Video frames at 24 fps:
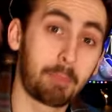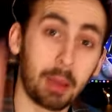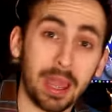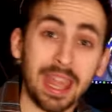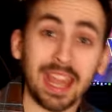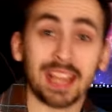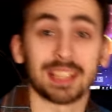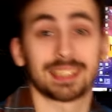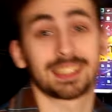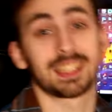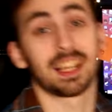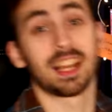
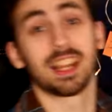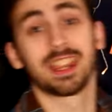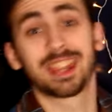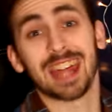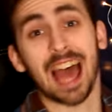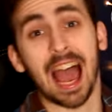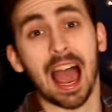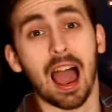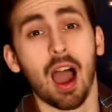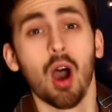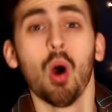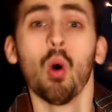piss,
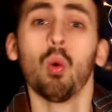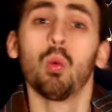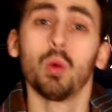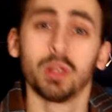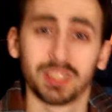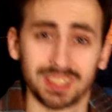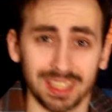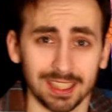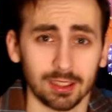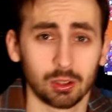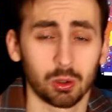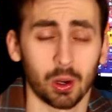that
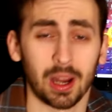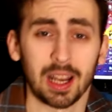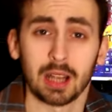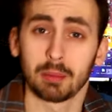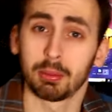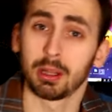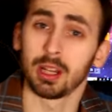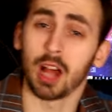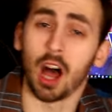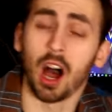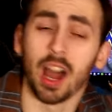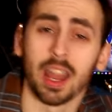was
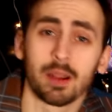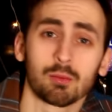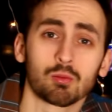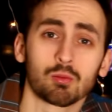incredible. I